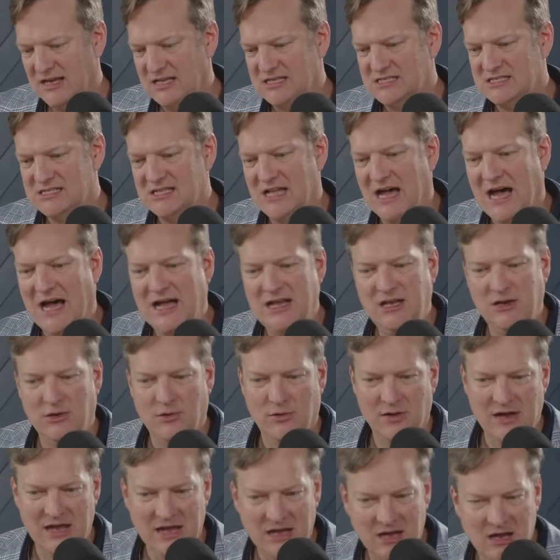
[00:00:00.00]
it's not
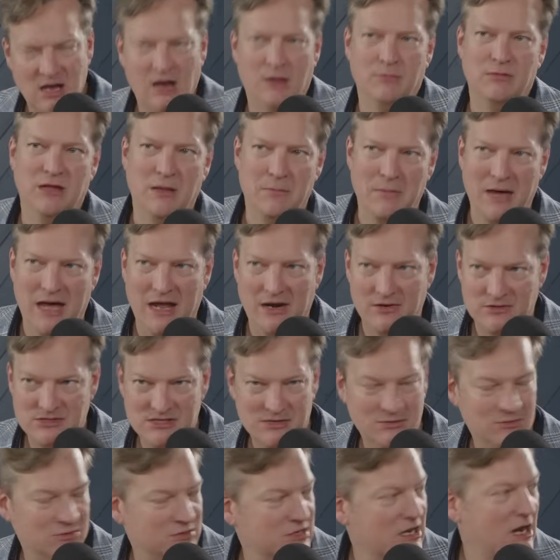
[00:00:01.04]
your income that matters
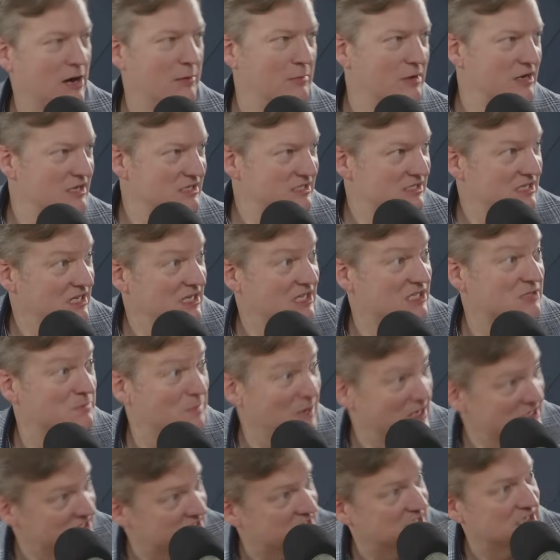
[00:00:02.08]
in retirement it's the
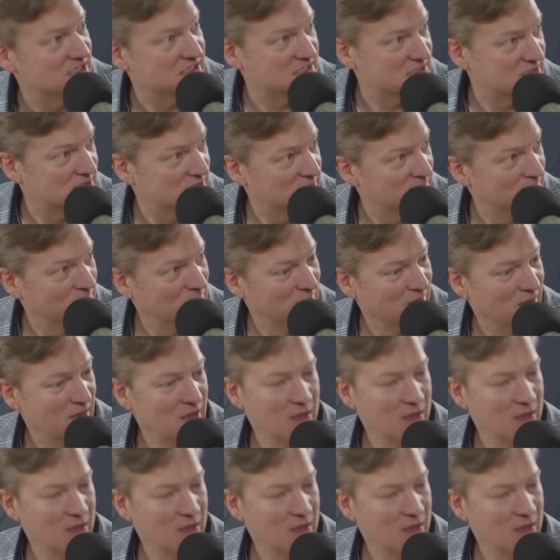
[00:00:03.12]
expenses mm-hmm.